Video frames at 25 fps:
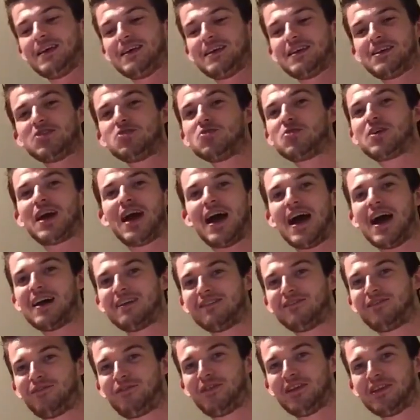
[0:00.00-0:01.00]
you
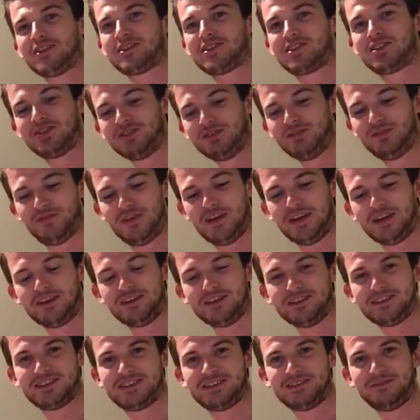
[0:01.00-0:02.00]
can't fit 2
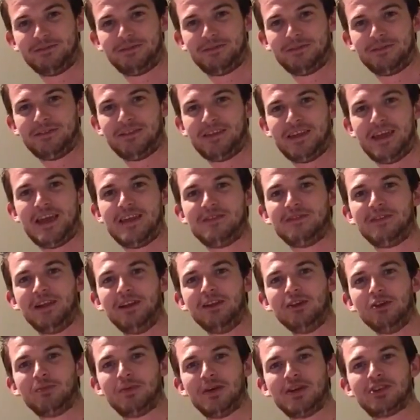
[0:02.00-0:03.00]
fingers in the
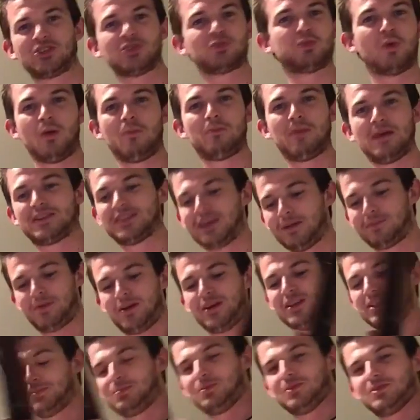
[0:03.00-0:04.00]
loop. It just won't, it's not
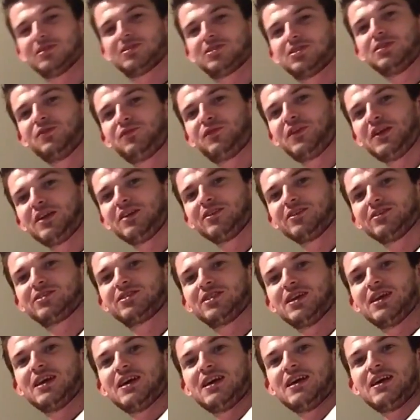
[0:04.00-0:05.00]
possible. Your 2
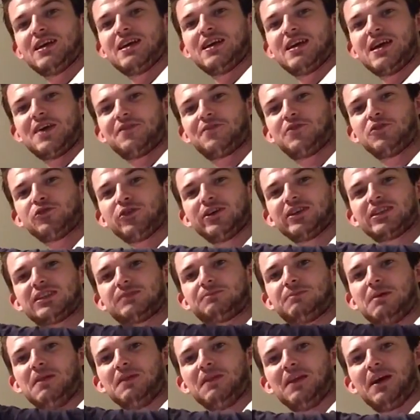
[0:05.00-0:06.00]
fingers, if you try to
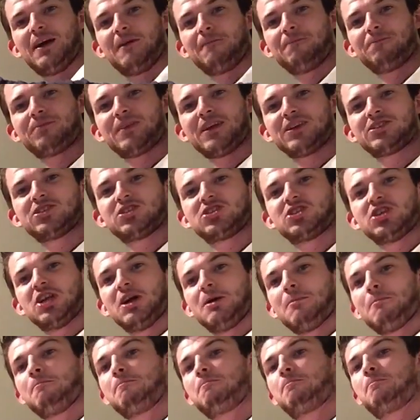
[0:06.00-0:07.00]
spin that, that's just
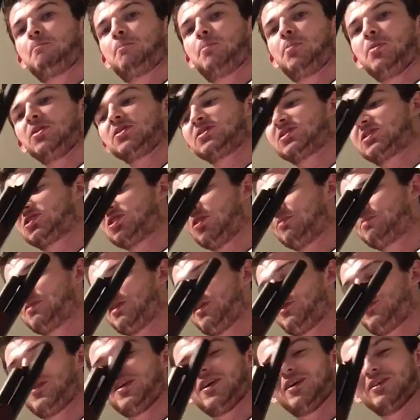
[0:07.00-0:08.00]
gonna bust up
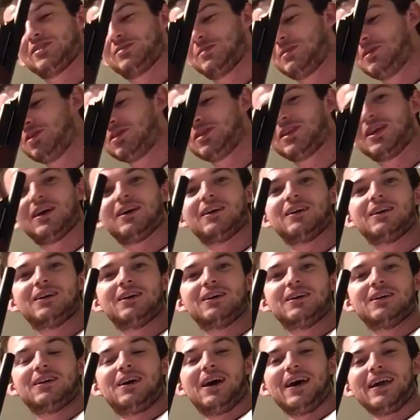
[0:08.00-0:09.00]
your fingers. I mean, look at that.
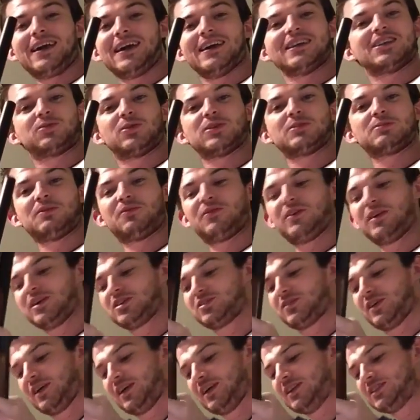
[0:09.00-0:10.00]
I can't twist my
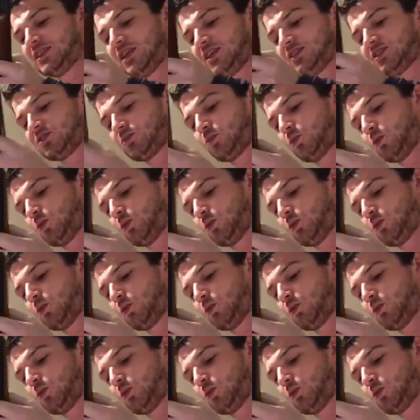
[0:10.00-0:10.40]
fingers around unless you got the